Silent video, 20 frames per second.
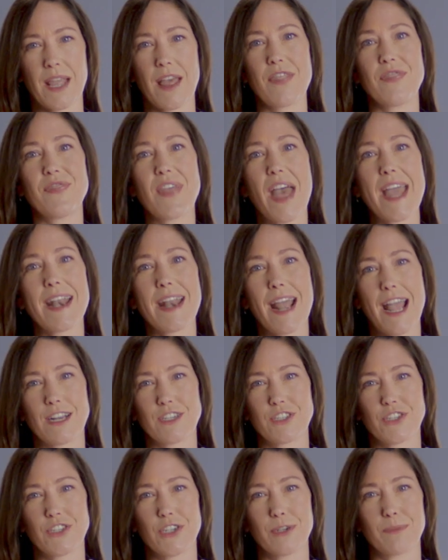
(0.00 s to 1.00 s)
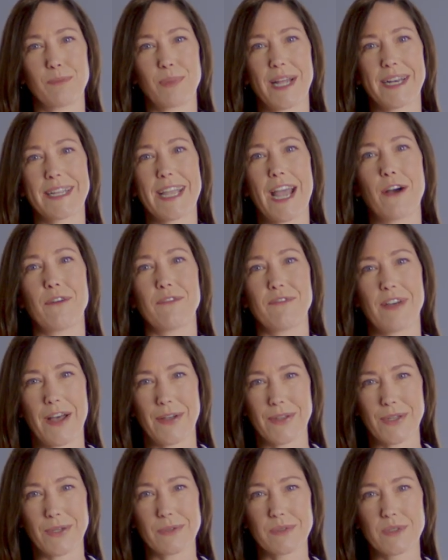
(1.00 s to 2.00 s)
Then enter your blood count
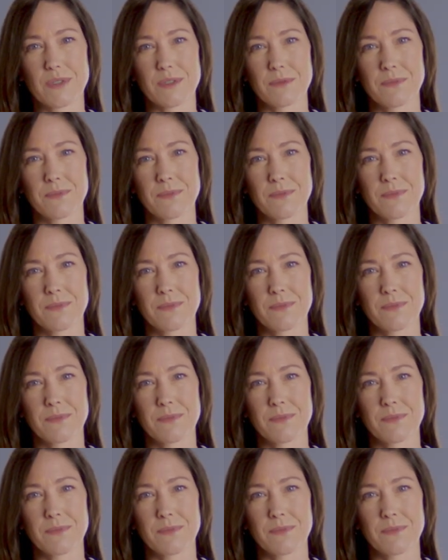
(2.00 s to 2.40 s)
values.